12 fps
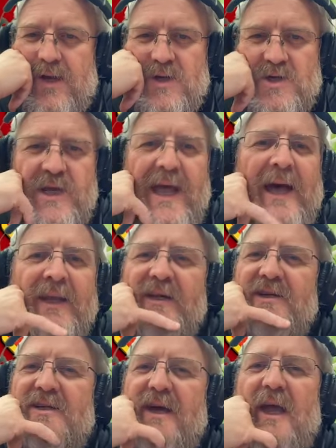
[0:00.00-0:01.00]
she had a
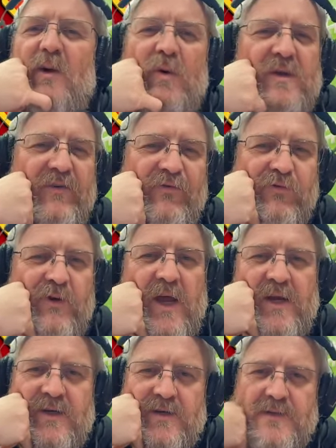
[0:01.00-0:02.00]
date with a
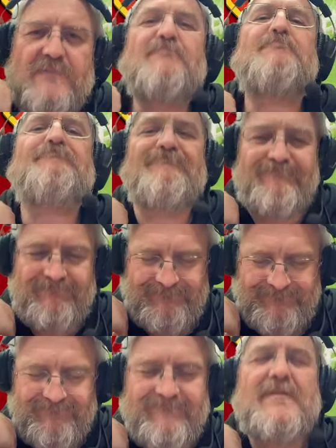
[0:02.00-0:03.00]
friend.
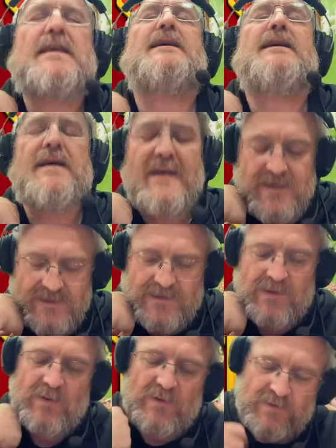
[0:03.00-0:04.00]

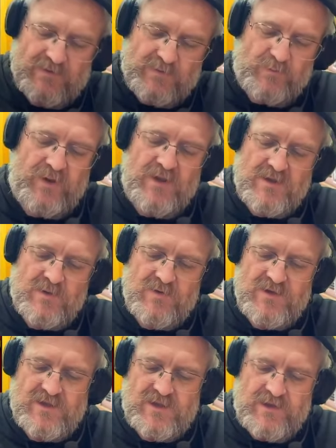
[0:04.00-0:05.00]
So Peter
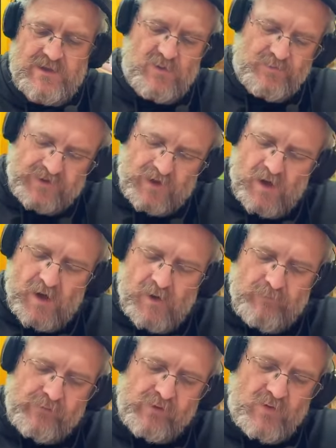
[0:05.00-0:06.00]
was a little bit
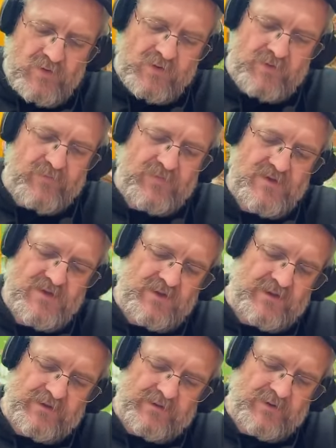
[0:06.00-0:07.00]
heartbroken.
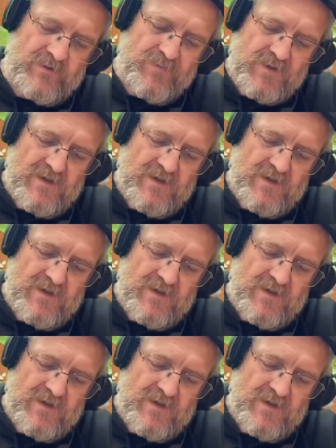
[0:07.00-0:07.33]
So